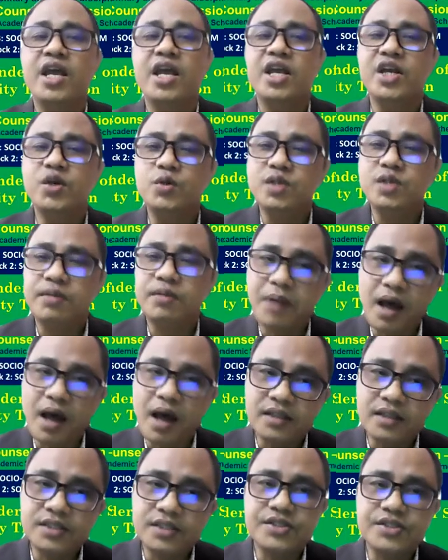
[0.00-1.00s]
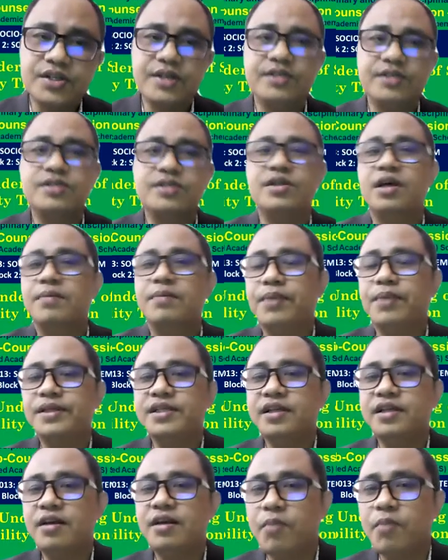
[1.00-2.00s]
user practices,
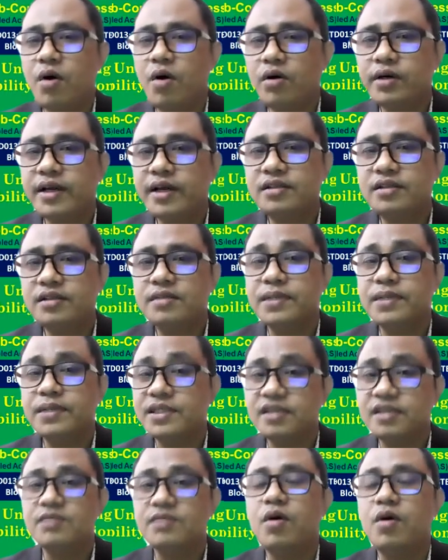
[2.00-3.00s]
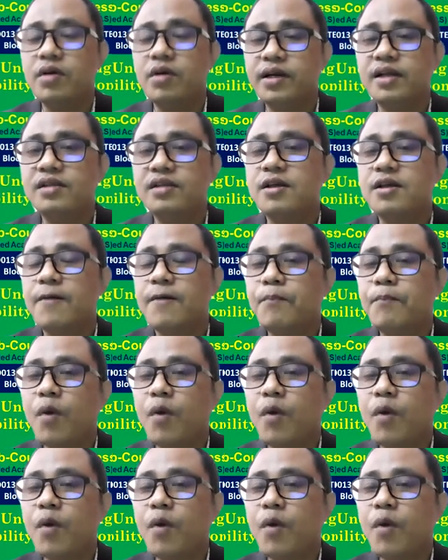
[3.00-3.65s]
business models,